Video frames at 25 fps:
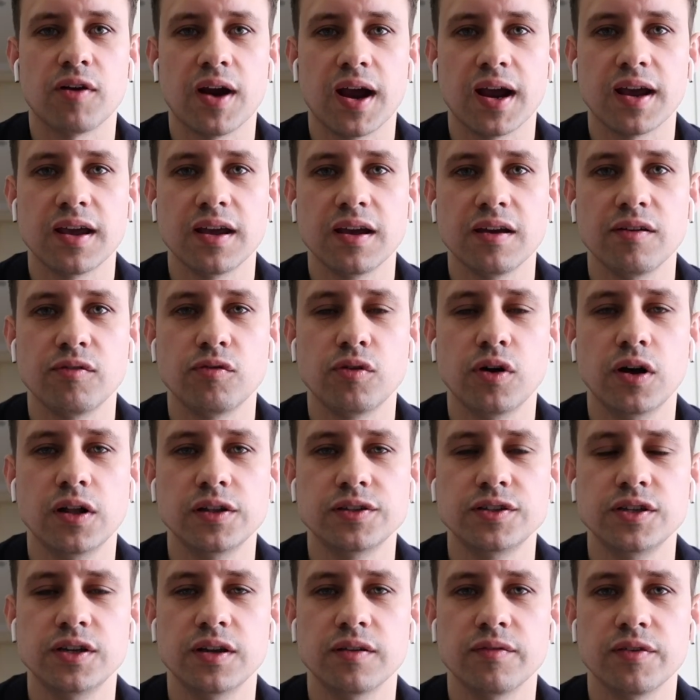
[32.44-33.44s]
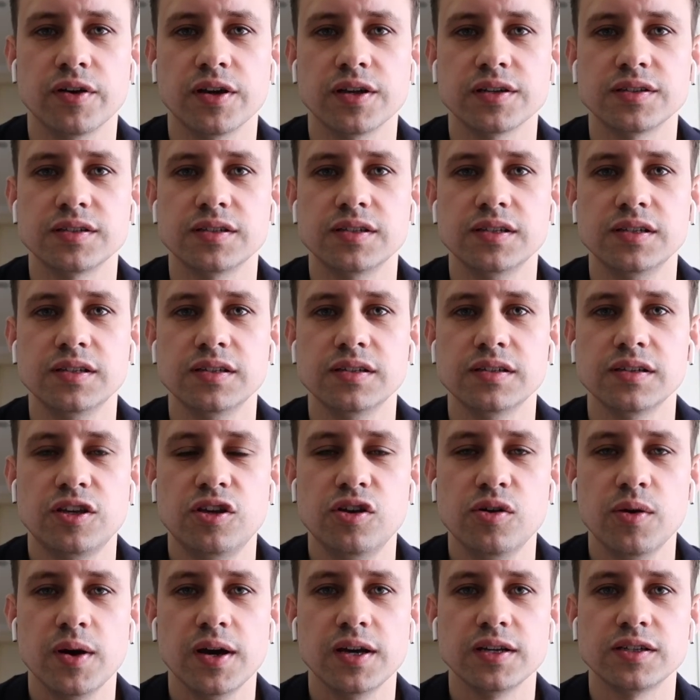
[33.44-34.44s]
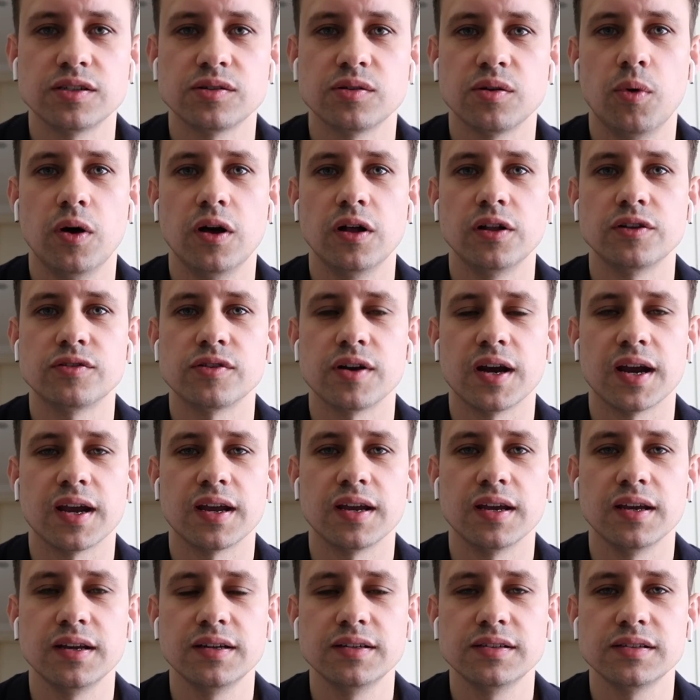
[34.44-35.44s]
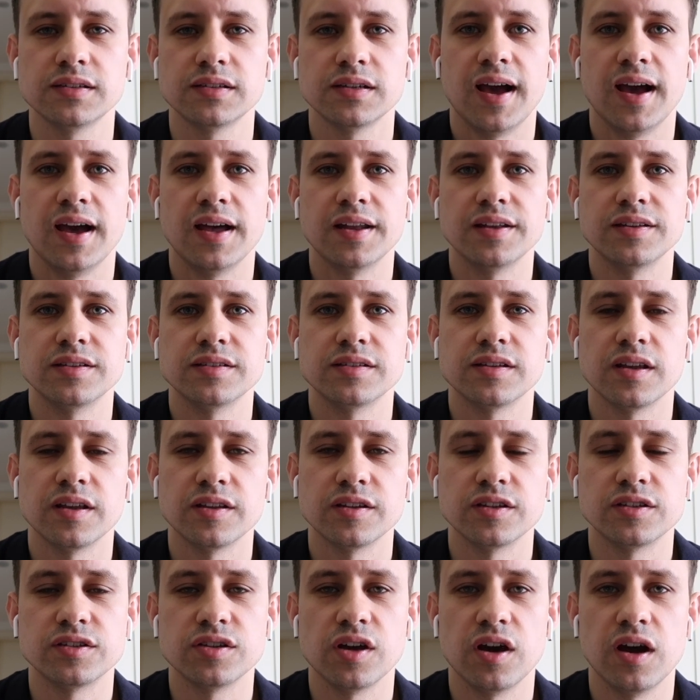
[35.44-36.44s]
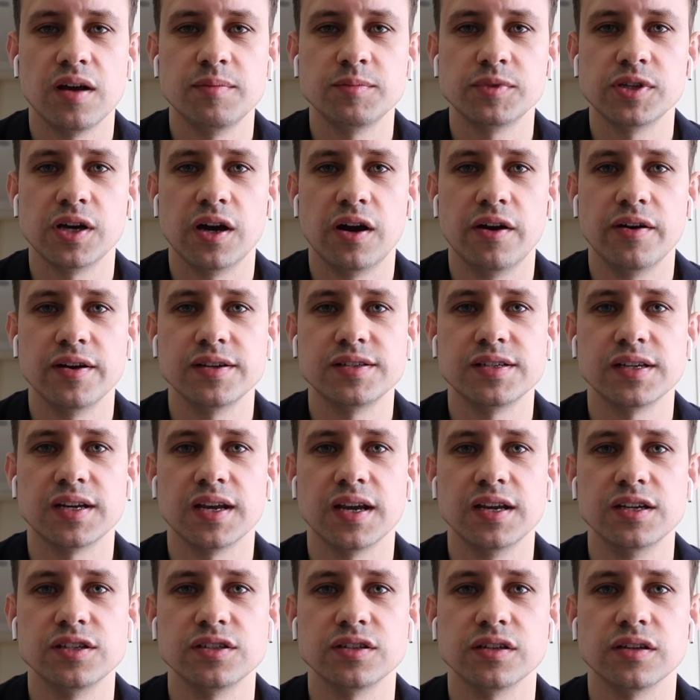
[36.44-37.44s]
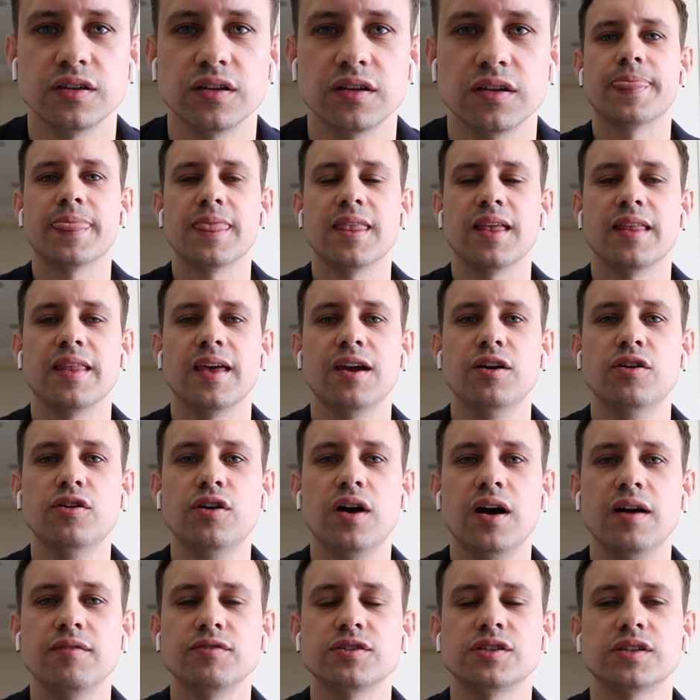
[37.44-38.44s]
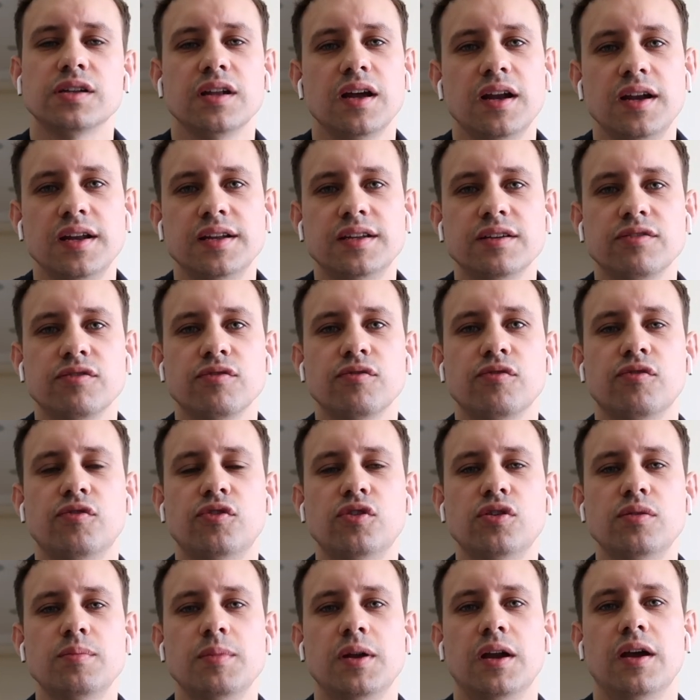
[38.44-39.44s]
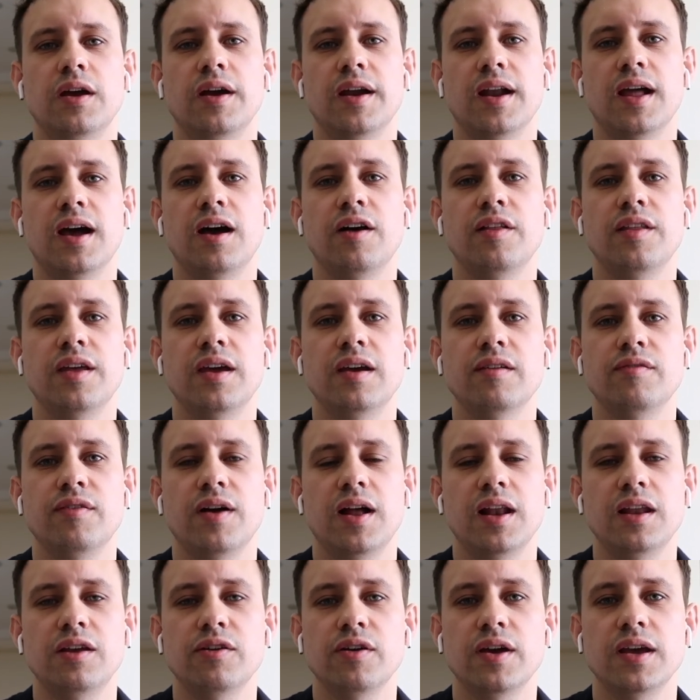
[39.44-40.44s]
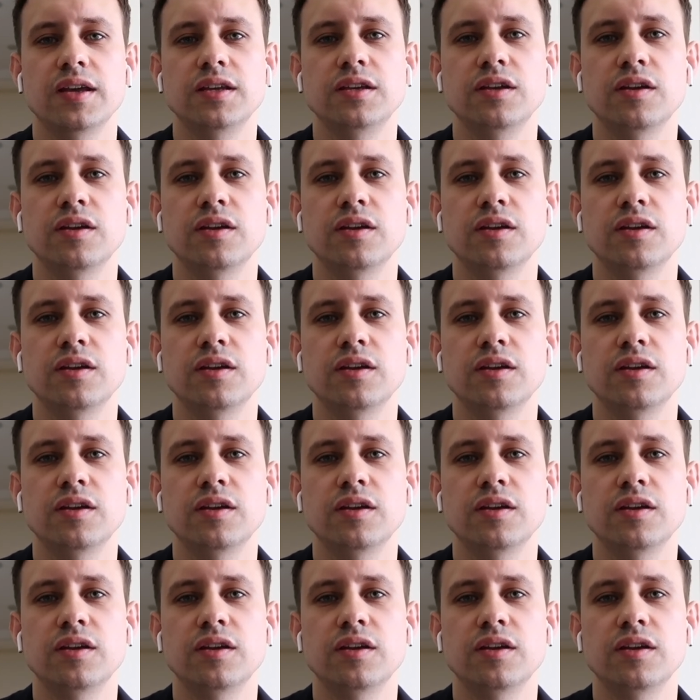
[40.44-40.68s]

ranking of world universities, QS world rankings, and the Times Higher Education. They all have a slightly different formula in how they evaluate